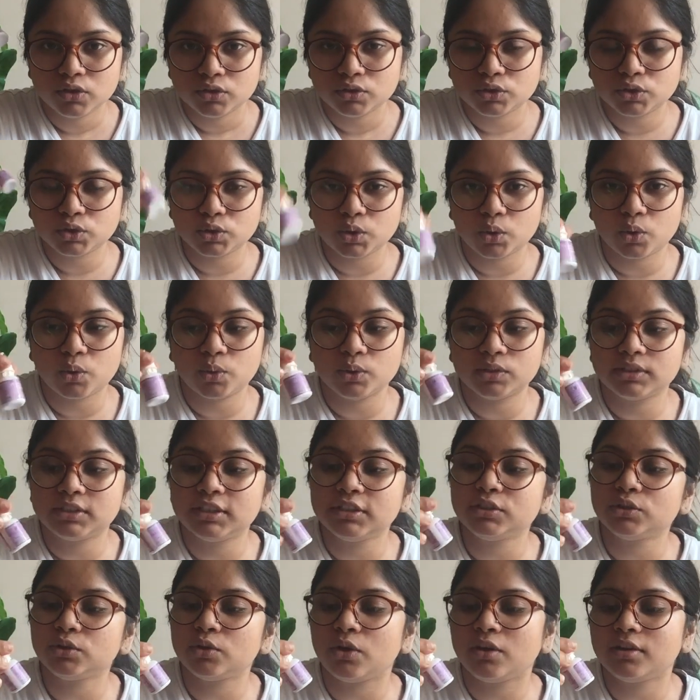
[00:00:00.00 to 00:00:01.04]
So
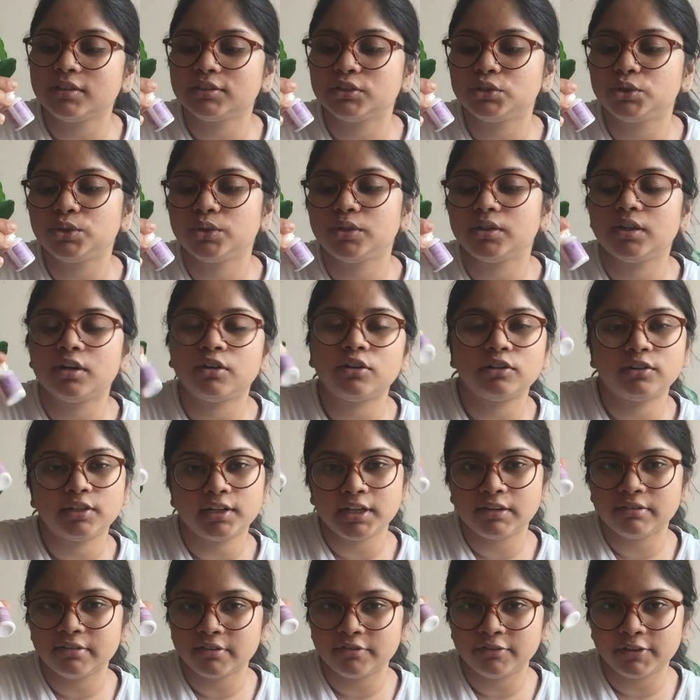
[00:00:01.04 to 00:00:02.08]
this costs you around
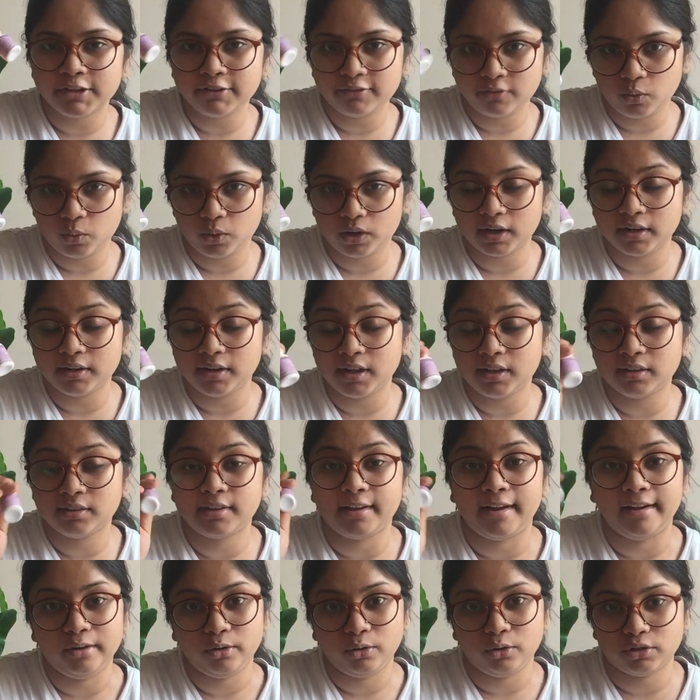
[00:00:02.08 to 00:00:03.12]
350-400 and
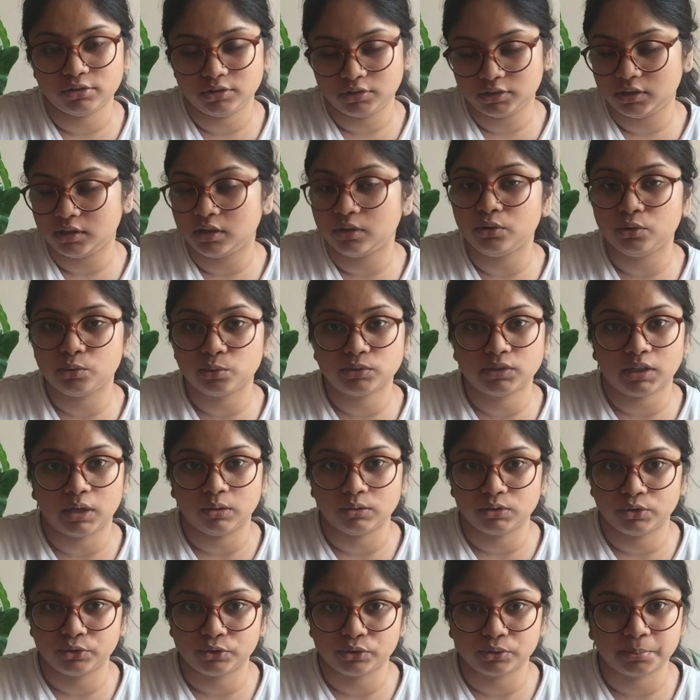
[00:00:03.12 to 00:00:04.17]
that costs you around
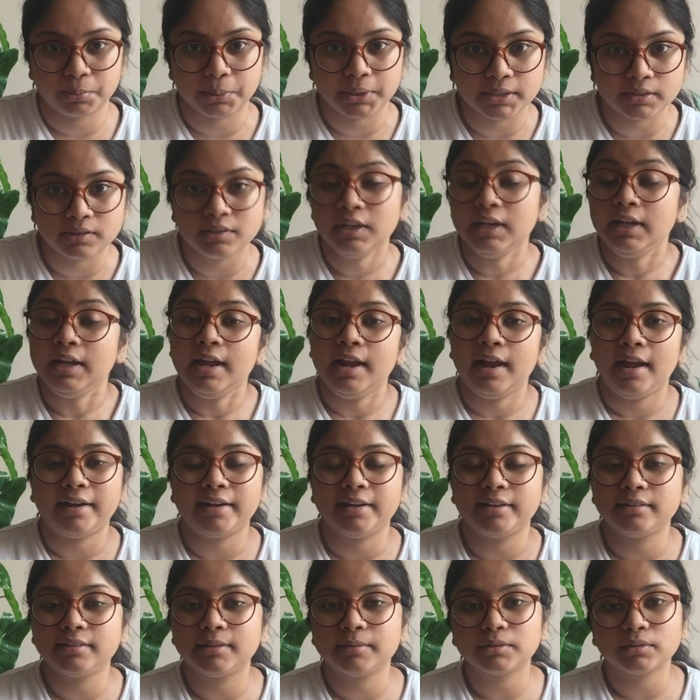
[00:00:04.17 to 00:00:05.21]
2000 rupees,
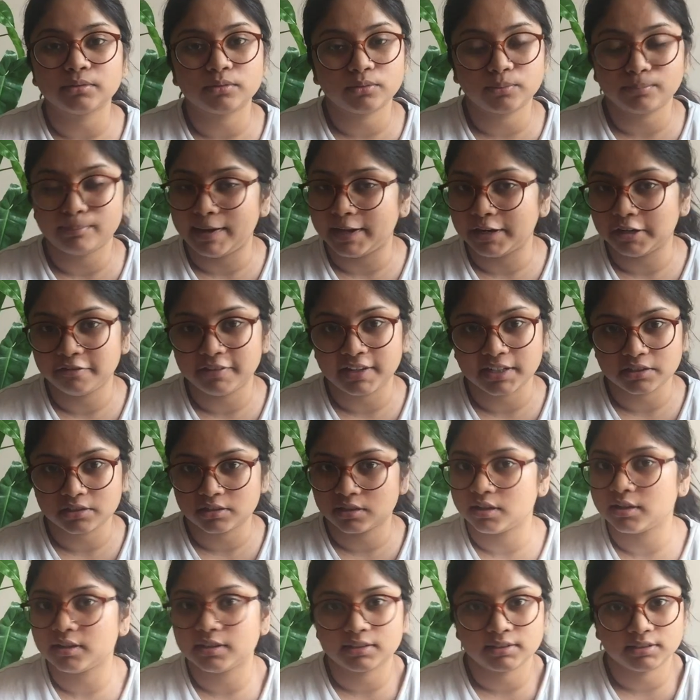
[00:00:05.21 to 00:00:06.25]
and the
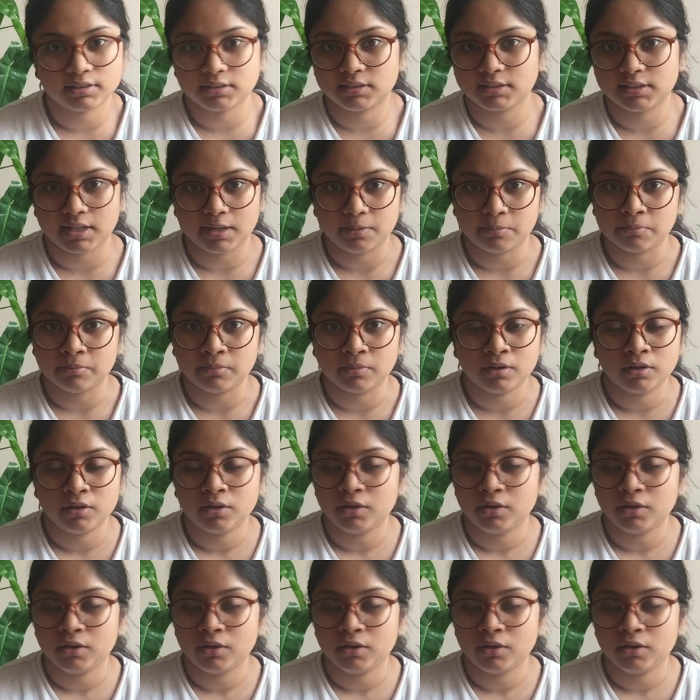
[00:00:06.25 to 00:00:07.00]
manufacturer is the same.